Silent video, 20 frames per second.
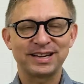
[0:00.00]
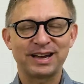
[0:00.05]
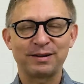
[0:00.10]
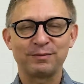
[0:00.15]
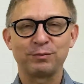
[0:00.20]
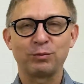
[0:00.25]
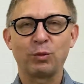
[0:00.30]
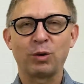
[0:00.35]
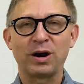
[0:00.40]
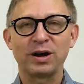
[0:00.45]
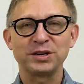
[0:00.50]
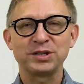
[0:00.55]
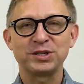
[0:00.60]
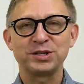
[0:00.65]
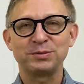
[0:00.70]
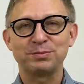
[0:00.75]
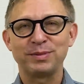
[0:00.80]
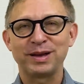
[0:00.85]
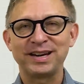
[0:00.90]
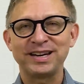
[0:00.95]
I've
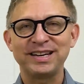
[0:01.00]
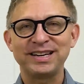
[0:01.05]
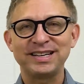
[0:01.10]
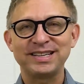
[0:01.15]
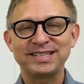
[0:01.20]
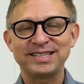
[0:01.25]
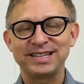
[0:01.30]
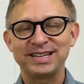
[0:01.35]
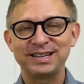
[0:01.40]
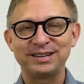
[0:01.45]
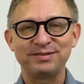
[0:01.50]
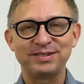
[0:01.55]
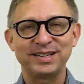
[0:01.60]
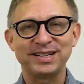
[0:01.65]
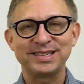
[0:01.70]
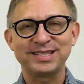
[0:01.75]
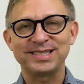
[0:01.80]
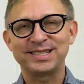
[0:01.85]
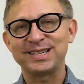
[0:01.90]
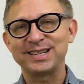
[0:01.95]
watched many
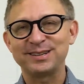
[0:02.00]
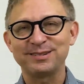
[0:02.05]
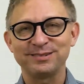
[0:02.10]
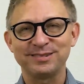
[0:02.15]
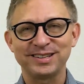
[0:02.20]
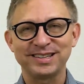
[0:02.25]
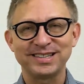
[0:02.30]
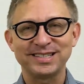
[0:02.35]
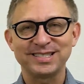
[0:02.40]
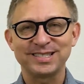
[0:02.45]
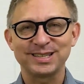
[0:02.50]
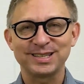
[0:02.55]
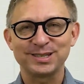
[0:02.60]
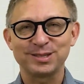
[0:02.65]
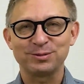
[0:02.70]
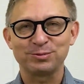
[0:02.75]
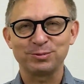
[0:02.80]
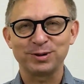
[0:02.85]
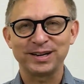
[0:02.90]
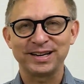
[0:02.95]
TV series
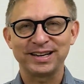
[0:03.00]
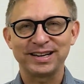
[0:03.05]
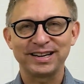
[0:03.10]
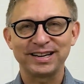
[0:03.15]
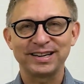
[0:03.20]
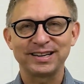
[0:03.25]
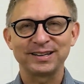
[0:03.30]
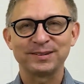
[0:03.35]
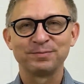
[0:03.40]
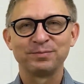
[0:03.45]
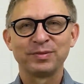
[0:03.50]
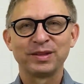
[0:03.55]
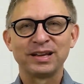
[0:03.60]
this week.